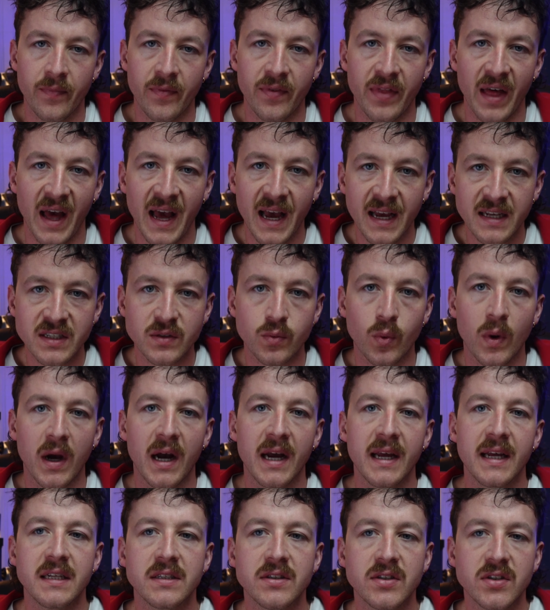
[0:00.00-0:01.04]
That is why
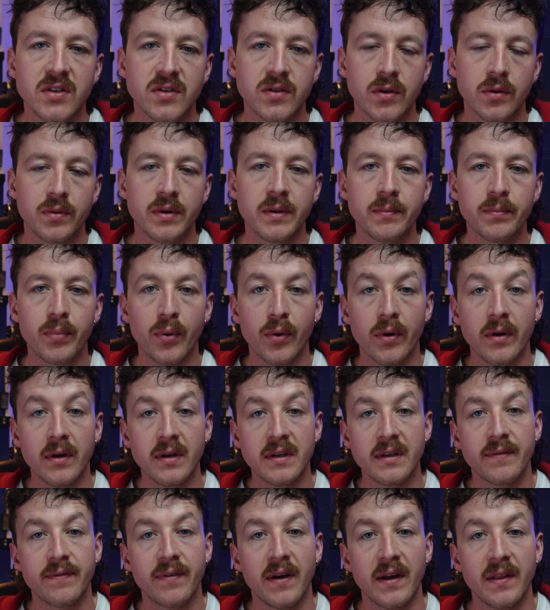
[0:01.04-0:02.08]
it's so
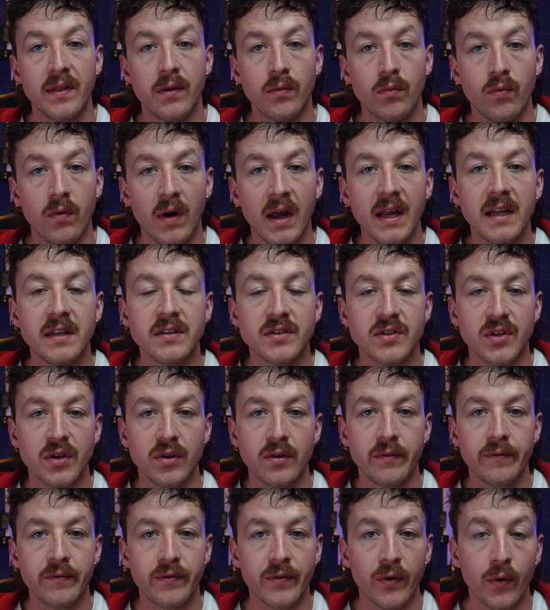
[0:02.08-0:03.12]
important to find the right
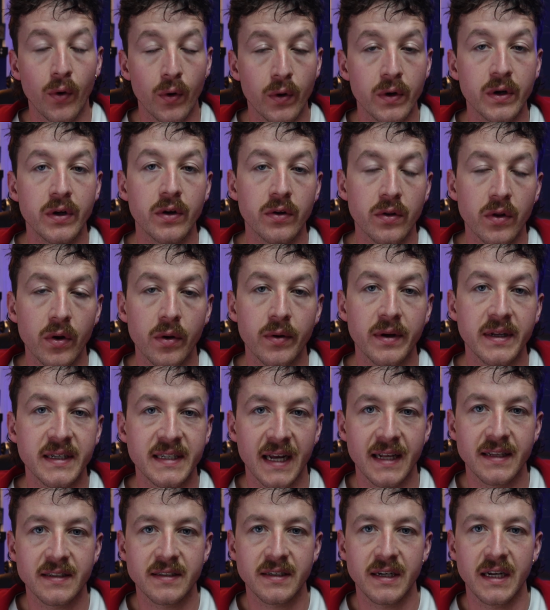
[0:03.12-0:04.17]
zone for your low
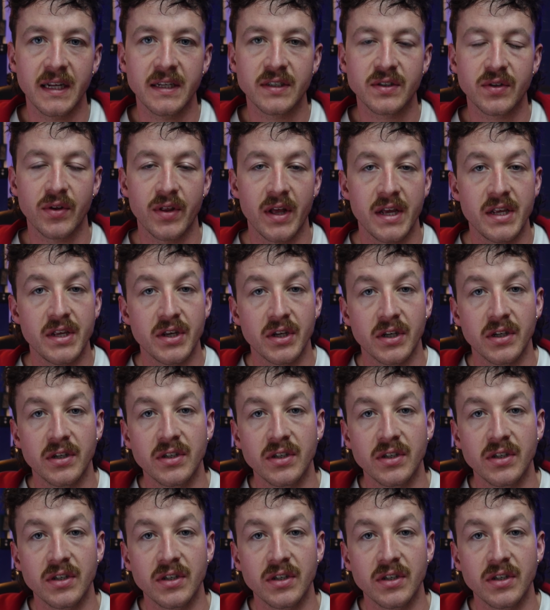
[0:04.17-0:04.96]
intensity so that you can